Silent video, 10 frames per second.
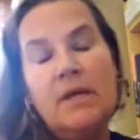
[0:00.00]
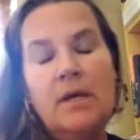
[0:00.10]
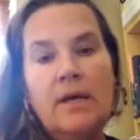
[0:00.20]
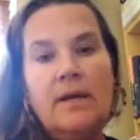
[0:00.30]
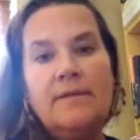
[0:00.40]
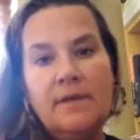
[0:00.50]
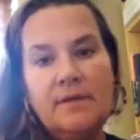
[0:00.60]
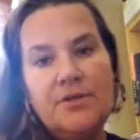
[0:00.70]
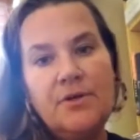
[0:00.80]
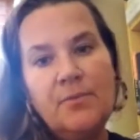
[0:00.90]
And I
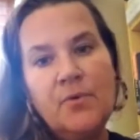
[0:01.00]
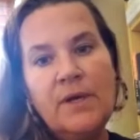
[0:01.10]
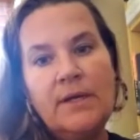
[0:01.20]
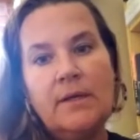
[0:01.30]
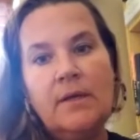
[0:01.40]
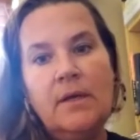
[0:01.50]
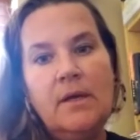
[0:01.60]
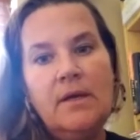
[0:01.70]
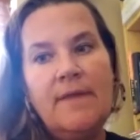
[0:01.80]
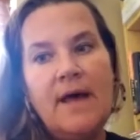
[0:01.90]
think, to your point,
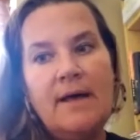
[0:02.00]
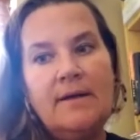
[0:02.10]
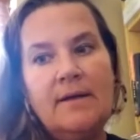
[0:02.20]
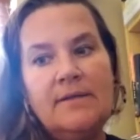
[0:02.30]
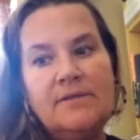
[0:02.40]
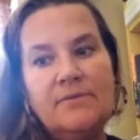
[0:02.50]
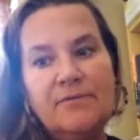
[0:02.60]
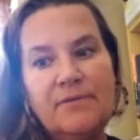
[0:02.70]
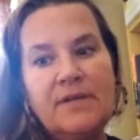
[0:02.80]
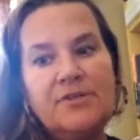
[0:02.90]
that is a
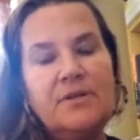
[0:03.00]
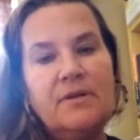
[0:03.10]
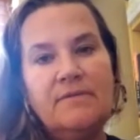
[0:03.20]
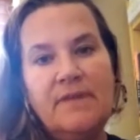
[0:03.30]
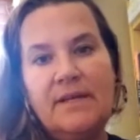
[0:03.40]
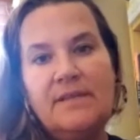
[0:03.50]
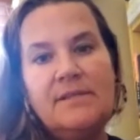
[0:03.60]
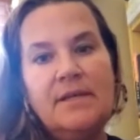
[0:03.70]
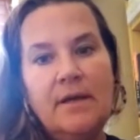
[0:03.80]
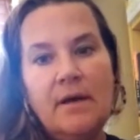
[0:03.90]
reflection of any
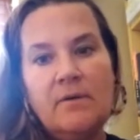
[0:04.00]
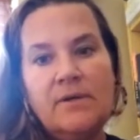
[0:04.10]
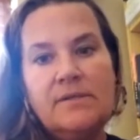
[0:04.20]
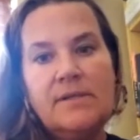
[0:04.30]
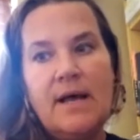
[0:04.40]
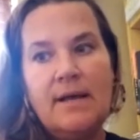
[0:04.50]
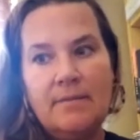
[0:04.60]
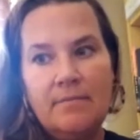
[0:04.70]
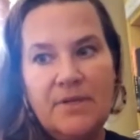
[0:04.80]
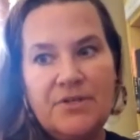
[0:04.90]
CEO, is that
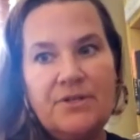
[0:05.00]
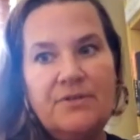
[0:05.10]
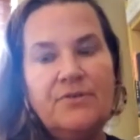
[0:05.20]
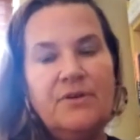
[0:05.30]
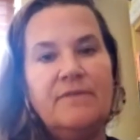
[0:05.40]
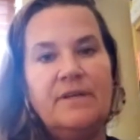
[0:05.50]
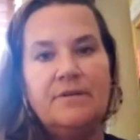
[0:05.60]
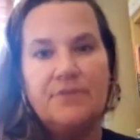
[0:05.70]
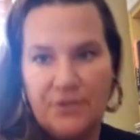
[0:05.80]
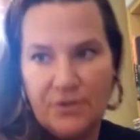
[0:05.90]
mission
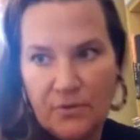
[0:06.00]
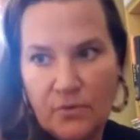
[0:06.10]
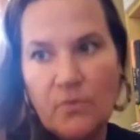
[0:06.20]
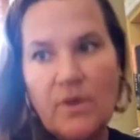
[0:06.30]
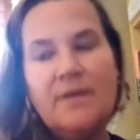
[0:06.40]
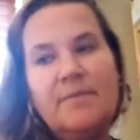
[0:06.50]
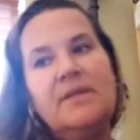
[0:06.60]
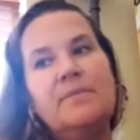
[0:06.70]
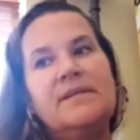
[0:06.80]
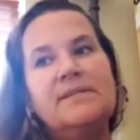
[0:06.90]
driven. Do you want to be
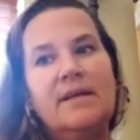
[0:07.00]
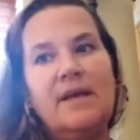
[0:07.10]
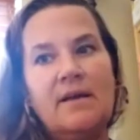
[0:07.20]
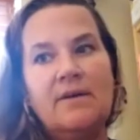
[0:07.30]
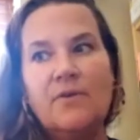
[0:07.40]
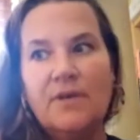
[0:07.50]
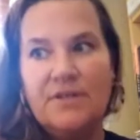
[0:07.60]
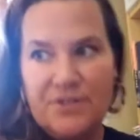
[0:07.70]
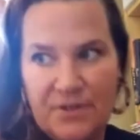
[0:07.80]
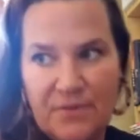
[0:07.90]
the best in category?
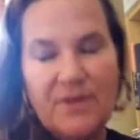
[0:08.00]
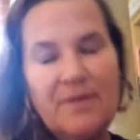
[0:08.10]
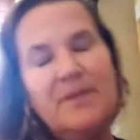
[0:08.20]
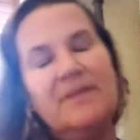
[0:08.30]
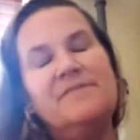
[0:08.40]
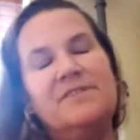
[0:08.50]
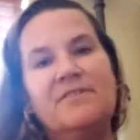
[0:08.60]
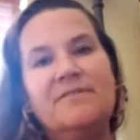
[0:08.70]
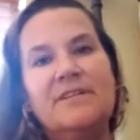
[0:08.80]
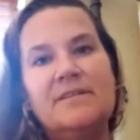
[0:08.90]
Do you want to be of
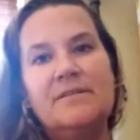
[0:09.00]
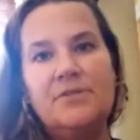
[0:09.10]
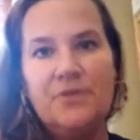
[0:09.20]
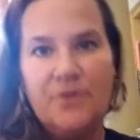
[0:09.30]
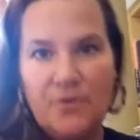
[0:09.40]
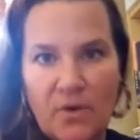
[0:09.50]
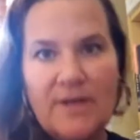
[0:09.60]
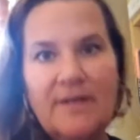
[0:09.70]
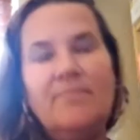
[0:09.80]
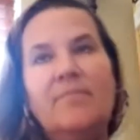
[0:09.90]
service? Do you
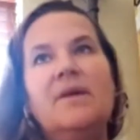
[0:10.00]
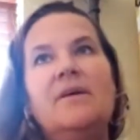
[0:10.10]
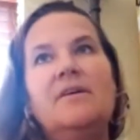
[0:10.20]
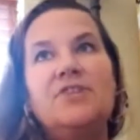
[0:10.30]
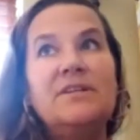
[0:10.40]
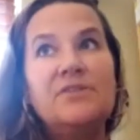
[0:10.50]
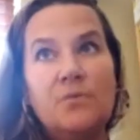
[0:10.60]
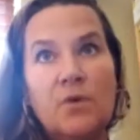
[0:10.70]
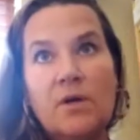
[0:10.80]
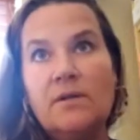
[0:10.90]
want to change the
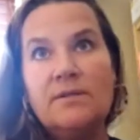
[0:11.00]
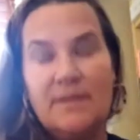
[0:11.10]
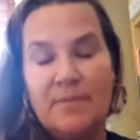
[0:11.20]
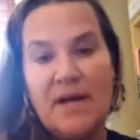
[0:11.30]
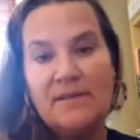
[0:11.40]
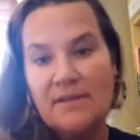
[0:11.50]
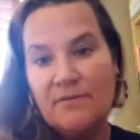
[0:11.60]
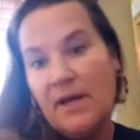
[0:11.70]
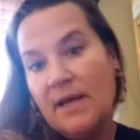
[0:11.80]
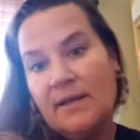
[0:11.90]
world in a positive
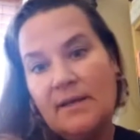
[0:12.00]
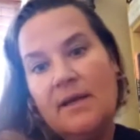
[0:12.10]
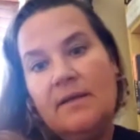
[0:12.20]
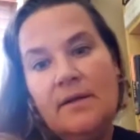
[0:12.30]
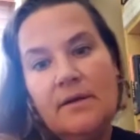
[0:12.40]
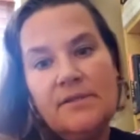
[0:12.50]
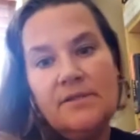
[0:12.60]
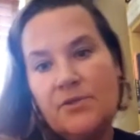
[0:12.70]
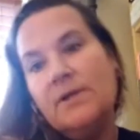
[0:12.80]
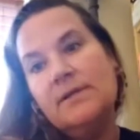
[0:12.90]
way? And there is a
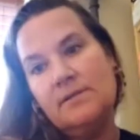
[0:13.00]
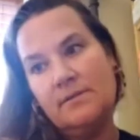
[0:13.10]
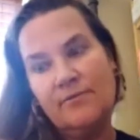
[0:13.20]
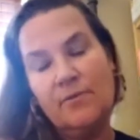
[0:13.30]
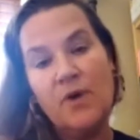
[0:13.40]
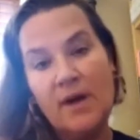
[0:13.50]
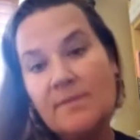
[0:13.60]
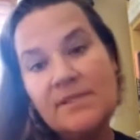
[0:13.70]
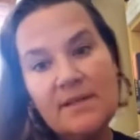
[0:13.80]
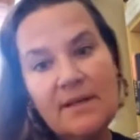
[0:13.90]
choice. From where
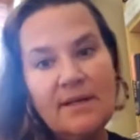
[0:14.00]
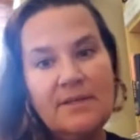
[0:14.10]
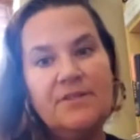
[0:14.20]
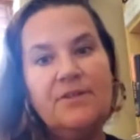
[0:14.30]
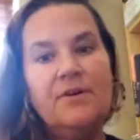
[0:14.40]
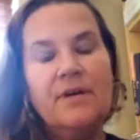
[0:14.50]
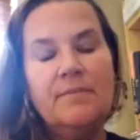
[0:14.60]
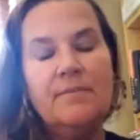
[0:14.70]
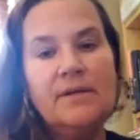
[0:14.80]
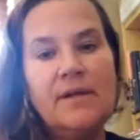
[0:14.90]
I'm sitting, I get to
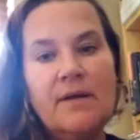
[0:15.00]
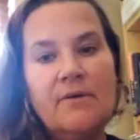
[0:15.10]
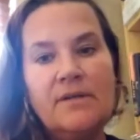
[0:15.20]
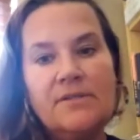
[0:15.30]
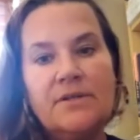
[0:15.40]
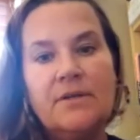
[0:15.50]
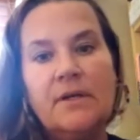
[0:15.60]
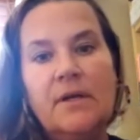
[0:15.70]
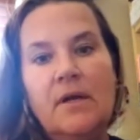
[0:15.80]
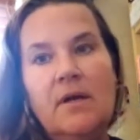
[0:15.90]
curate my client roster,
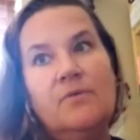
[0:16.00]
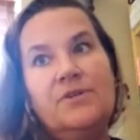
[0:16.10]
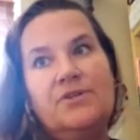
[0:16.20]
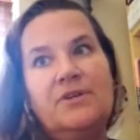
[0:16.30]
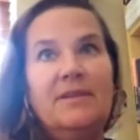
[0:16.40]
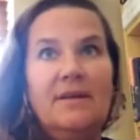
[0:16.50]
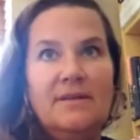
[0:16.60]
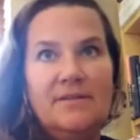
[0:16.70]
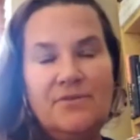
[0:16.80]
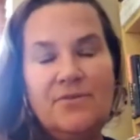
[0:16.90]
which I think
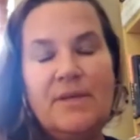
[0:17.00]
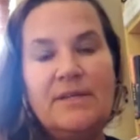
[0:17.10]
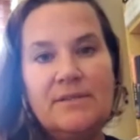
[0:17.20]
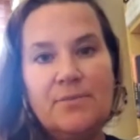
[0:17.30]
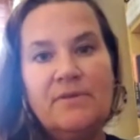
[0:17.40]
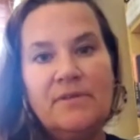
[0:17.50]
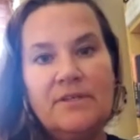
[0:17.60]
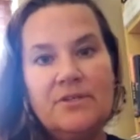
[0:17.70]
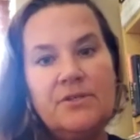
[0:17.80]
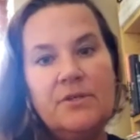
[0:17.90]
is a tremendous
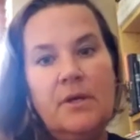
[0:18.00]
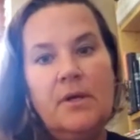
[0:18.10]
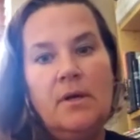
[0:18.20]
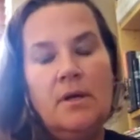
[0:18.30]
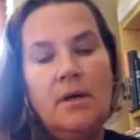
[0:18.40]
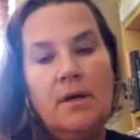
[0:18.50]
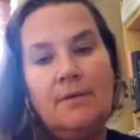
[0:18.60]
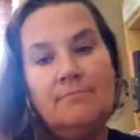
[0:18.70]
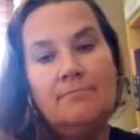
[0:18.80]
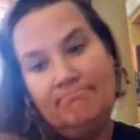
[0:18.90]
privilege.
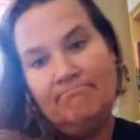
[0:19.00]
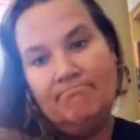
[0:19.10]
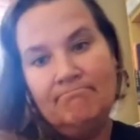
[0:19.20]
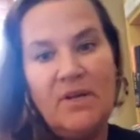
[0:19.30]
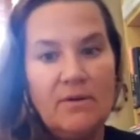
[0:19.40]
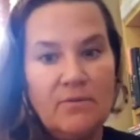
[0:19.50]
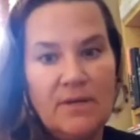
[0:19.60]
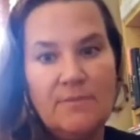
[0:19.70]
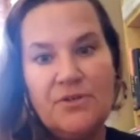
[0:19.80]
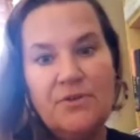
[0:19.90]
You know,
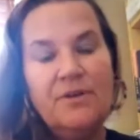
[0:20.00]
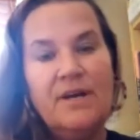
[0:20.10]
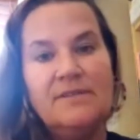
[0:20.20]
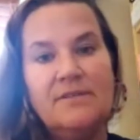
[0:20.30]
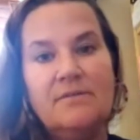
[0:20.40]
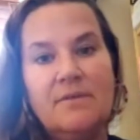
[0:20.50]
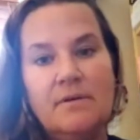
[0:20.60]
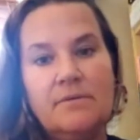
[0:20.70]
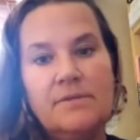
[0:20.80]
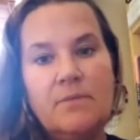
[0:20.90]
and I'm sure you guys are
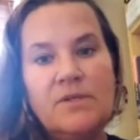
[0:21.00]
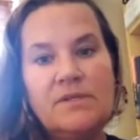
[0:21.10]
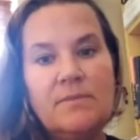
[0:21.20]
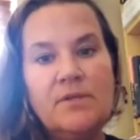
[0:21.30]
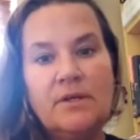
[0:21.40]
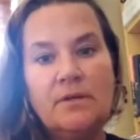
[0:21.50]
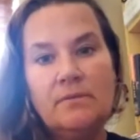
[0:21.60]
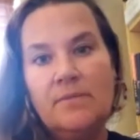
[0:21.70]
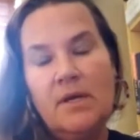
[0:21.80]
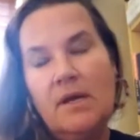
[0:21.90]
somewhat similar.
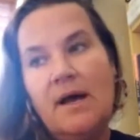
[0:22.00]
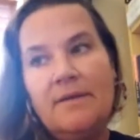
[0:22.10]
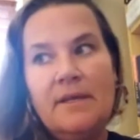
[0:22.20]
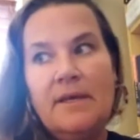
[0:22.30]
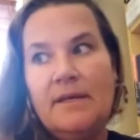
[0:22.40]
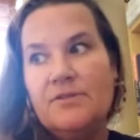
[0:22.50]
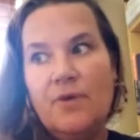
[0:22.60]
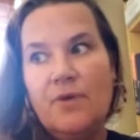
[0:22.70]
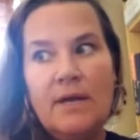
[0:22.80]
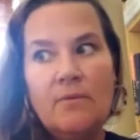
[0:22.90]
I think it's
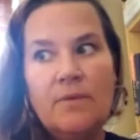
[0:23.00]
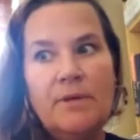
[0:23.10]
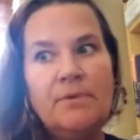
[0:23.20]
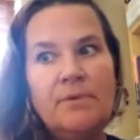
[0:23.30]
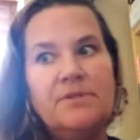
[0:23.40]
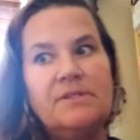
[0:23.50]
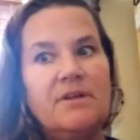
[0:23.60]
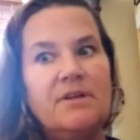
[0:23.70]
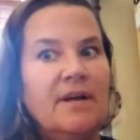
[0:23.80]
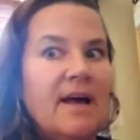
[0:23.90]
great when people are just
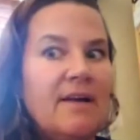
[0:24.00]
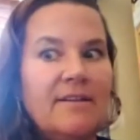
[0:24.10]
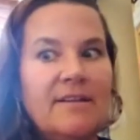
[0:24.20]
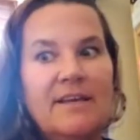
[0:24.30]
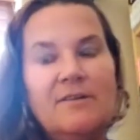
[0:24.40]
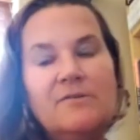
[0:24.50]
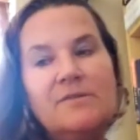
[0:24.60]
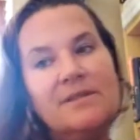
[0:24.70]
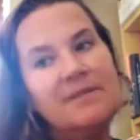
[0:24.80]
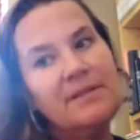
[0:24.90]
starting out and they
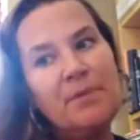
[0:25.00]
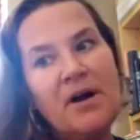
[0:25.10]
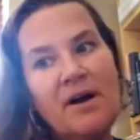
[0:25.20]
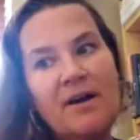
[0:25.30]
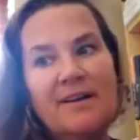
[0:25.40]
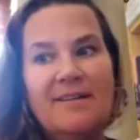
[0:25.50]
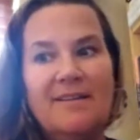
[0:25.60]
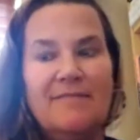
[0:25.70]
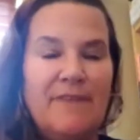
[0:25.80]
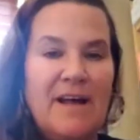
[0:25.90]
use the clip art and
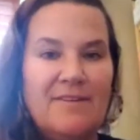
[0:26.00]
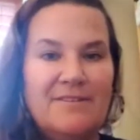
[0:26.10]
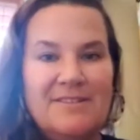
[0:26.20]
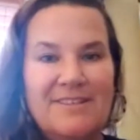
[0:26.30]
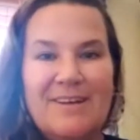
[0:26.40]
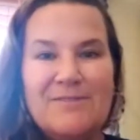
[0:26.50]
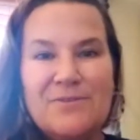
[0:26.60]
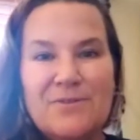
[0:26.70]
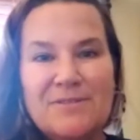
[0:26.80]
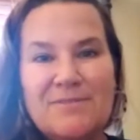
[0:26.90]
the found, you know,
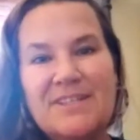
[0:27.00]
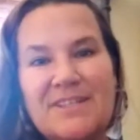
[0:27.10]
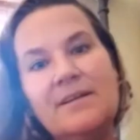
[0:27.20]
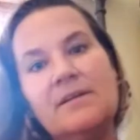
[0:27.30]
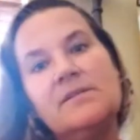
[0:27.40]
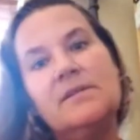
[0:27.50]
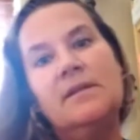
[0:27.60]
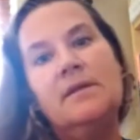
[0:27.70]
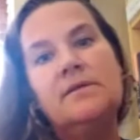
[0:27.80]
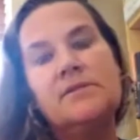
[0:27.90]
source materials
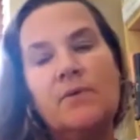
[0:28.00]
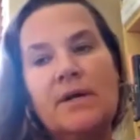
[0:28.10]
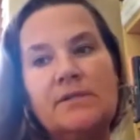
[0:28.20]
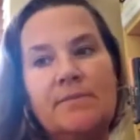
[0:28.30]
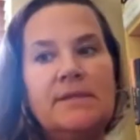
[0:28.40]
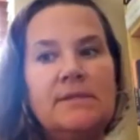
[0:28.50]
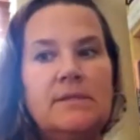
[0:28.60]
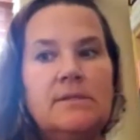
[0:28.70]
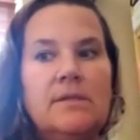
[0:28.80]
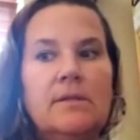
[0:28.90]
and the
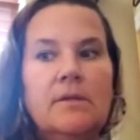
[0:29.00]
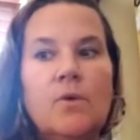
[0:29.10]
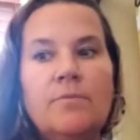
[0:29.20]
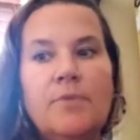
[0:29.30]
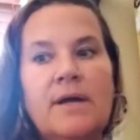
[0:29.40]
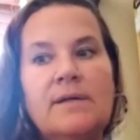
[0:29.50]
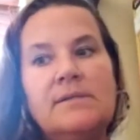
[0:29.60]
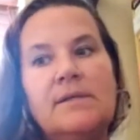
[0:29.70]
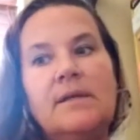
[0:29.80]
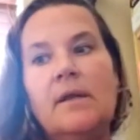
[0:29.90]
Squarespaces and the WordPress, and